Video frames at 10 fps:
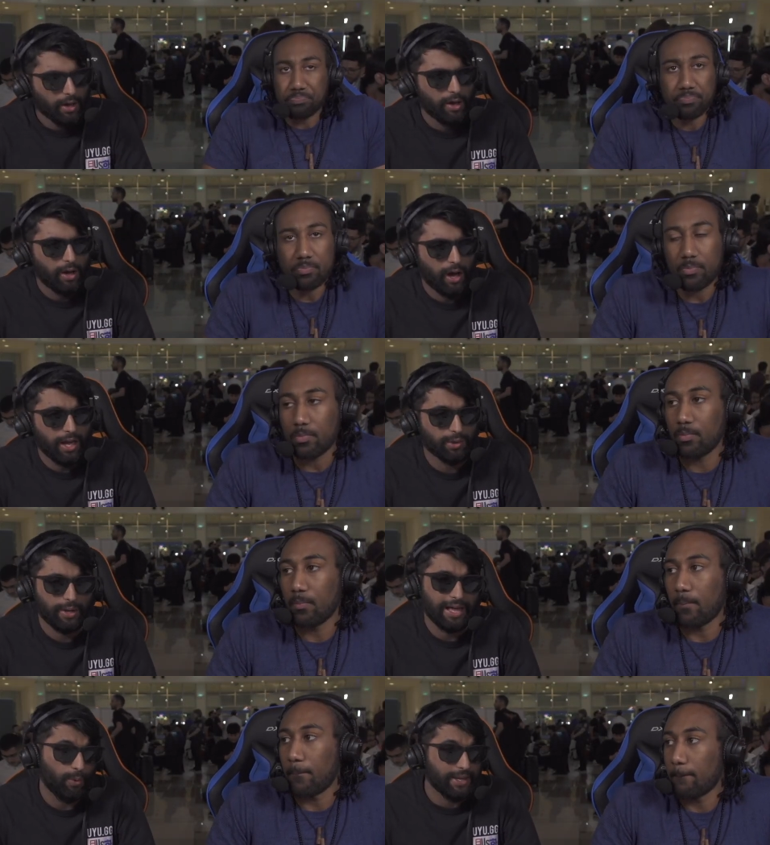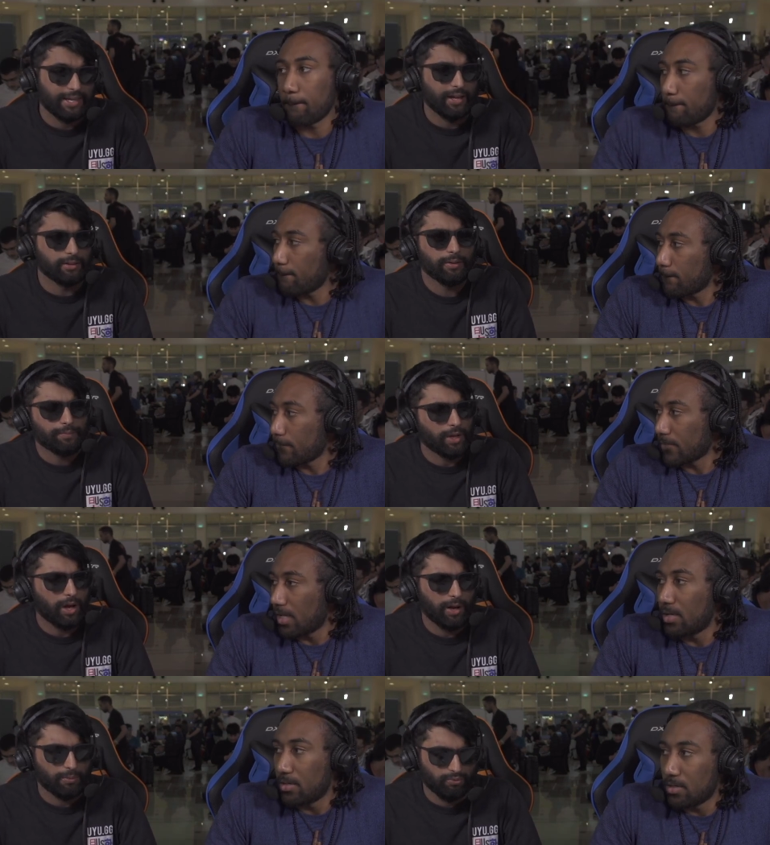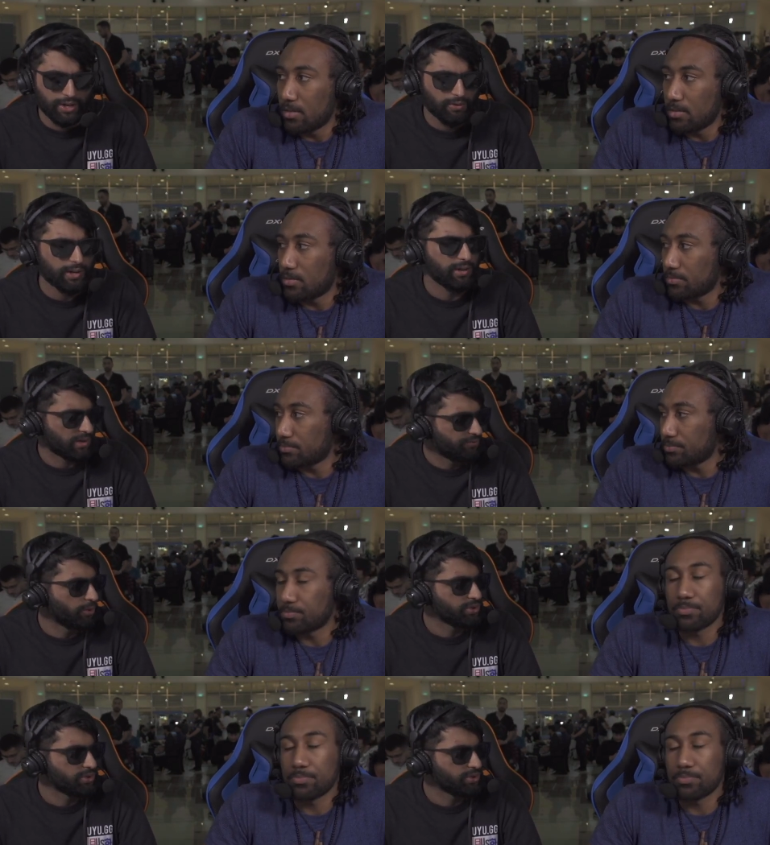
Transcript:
Speaker 1: Uh, either way, that weekend. Um, really, really looking forward to it,